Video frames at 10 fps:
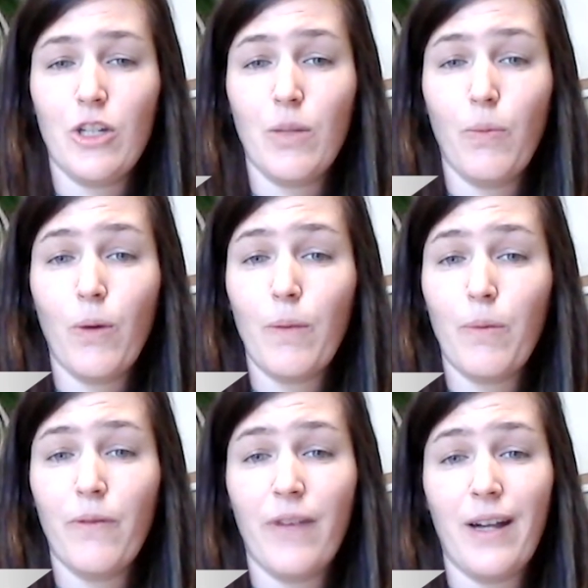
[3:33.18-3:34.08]
Your
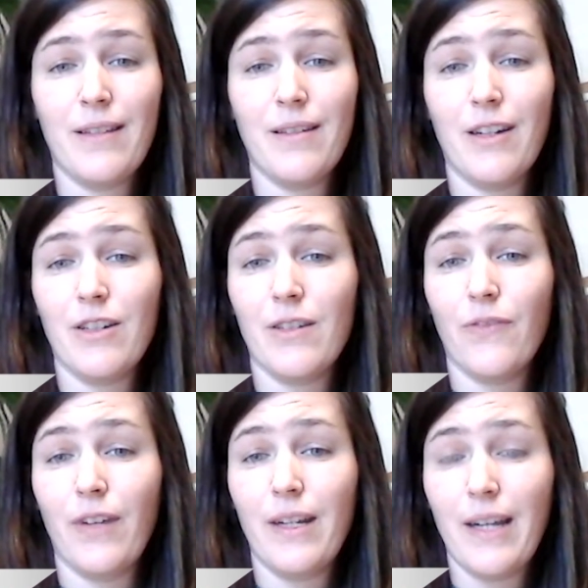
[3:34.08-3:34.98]
support provides not
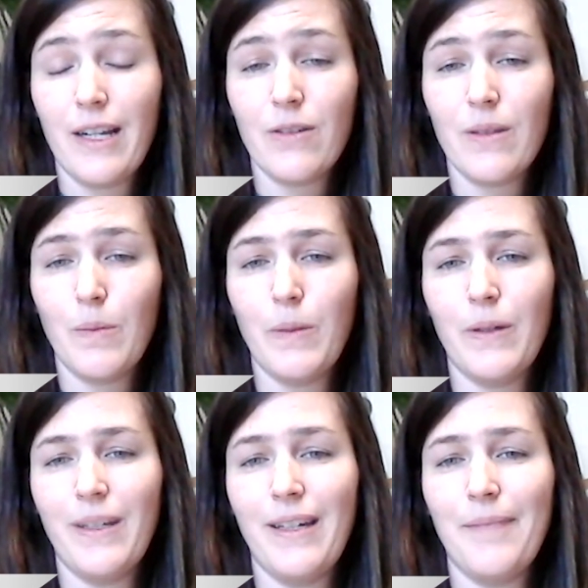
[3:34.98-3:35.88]
just financial
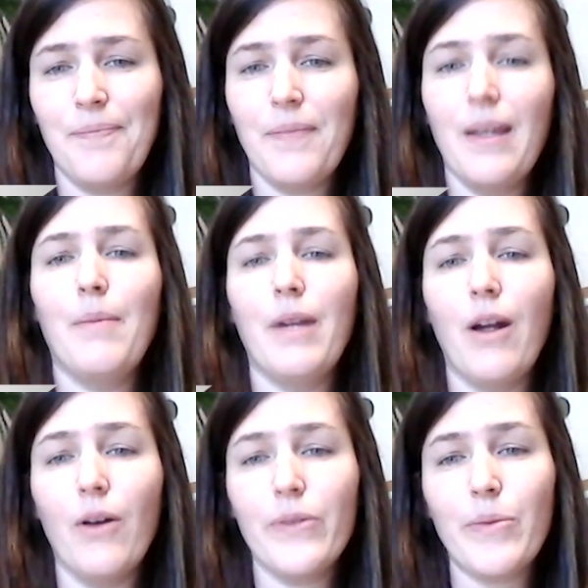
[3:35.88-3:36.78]
stability, but
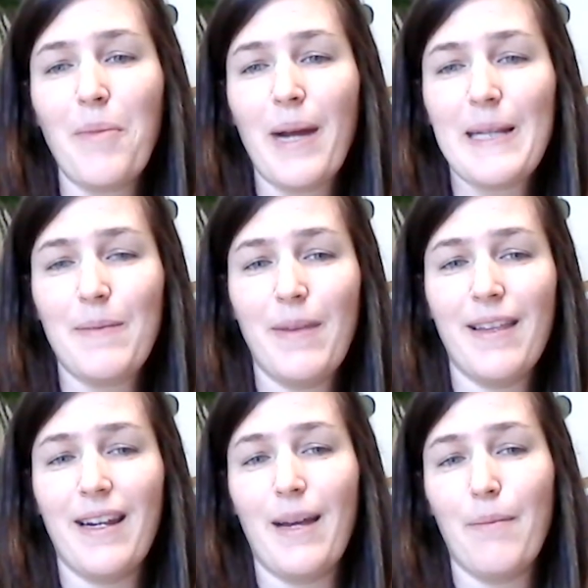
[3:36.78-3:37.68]
it also reminds
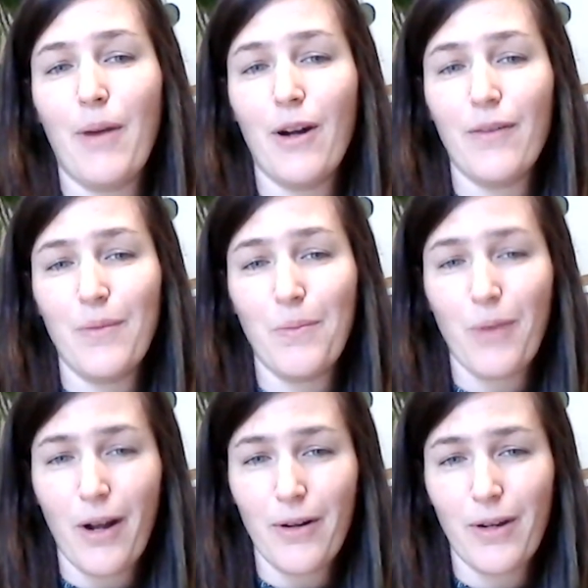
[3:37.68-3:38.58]
me that I am part of a
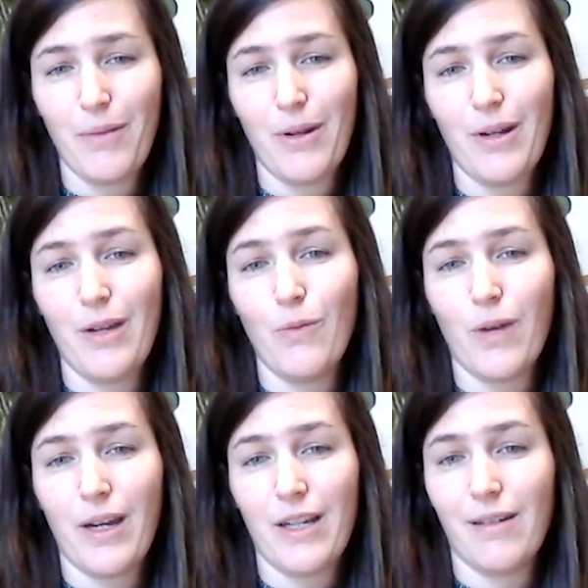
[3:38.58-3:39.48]
broader community
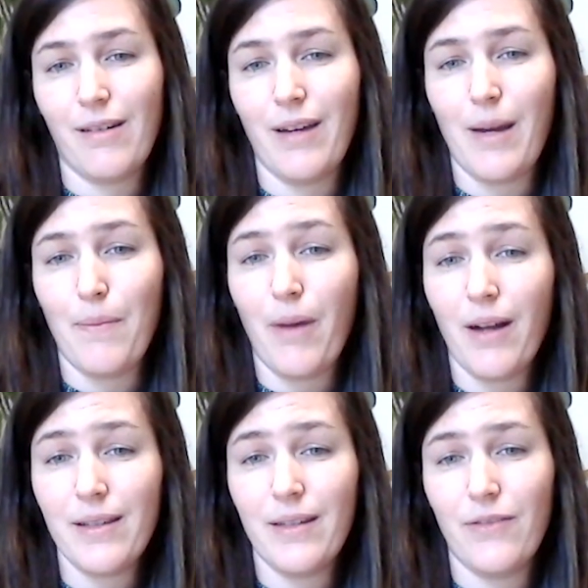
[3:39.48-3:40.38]
working to create
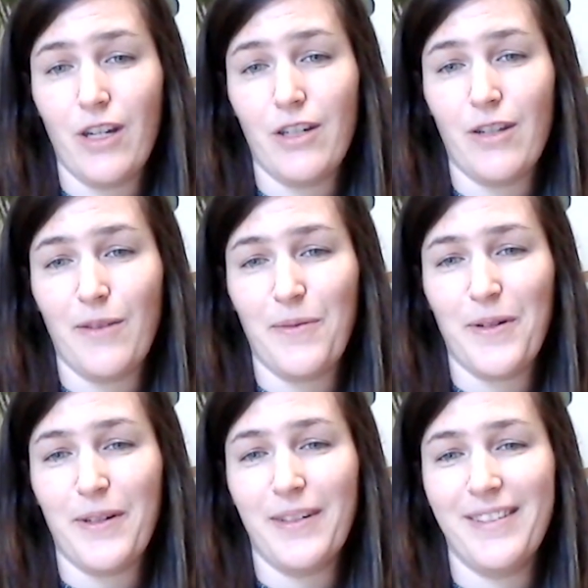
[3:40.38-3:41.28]
positive change in the
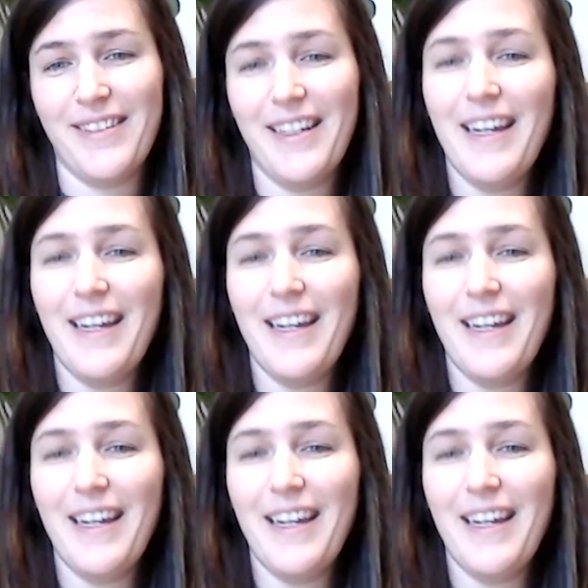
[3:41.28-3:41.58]
world.